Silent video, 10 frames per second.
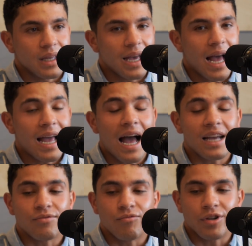
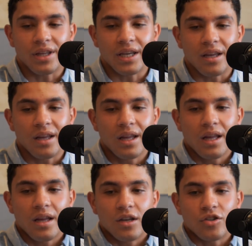I really
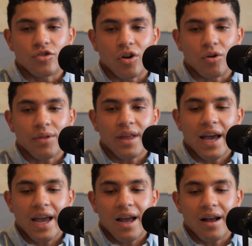struggle with
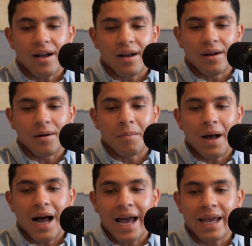that. I
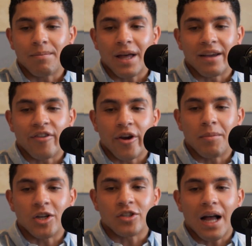am like very
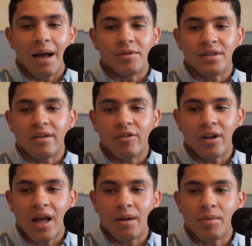much the opposite of what
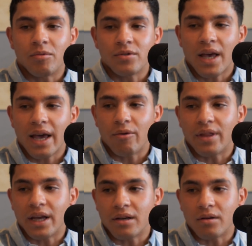a lot of people say, where
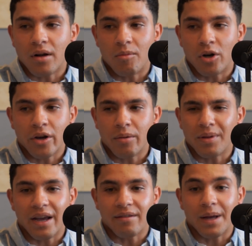they could come on here and
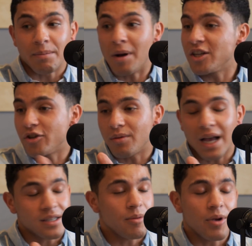be like Pancho.
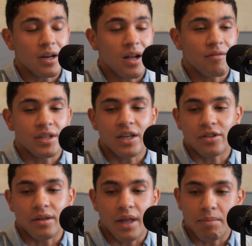Last time we had a
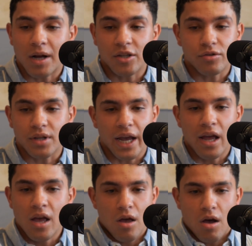conversation, like Pancho's like,
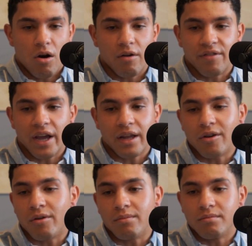oh, if they
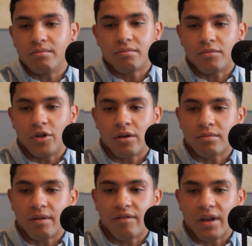don't, you know,
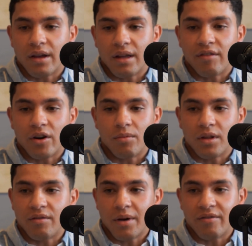if they don't
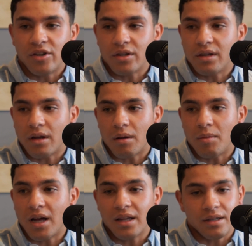believe in my vision,
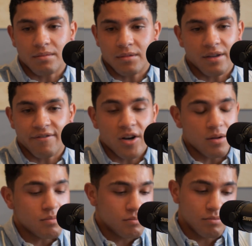blah, they say fuck them.